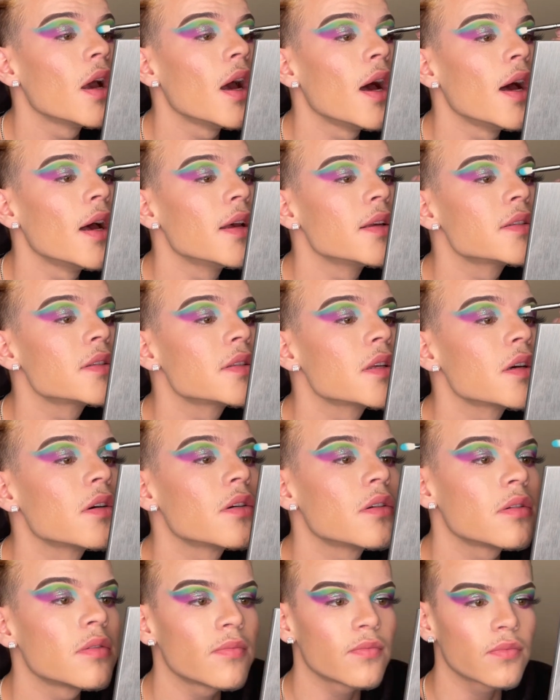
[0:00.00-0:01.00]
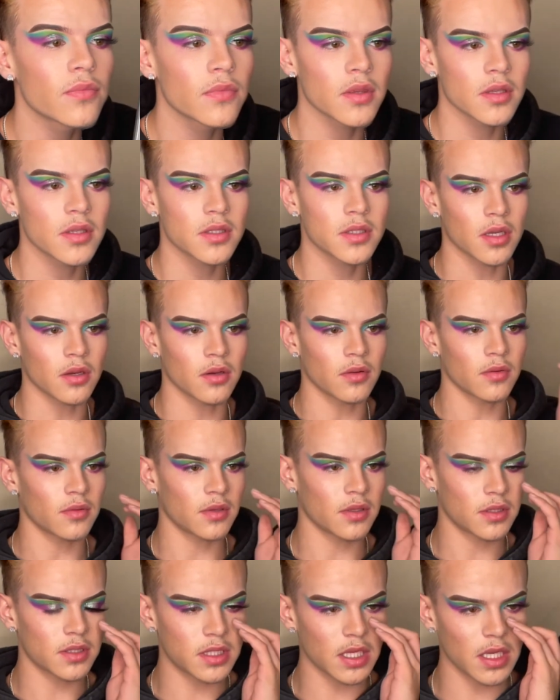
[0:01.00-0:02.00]
So
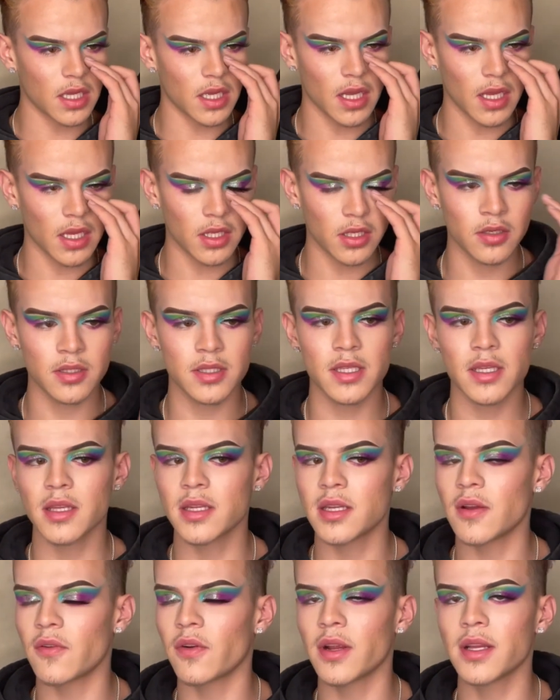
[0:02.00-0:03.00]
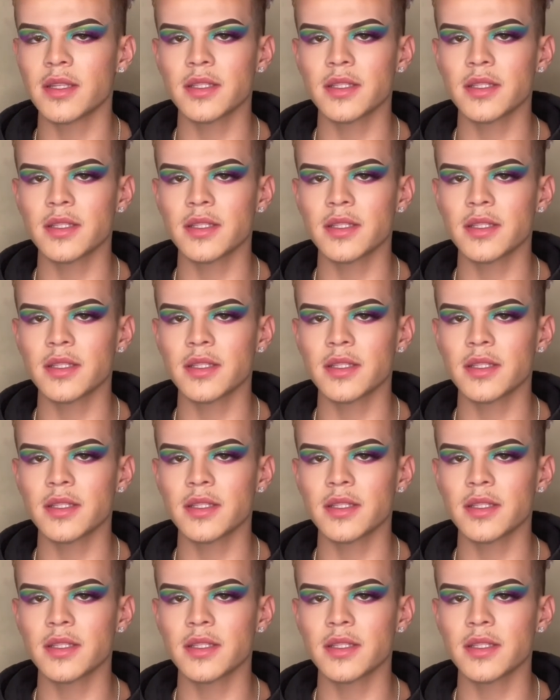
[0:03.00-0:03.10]
see, you see the difference.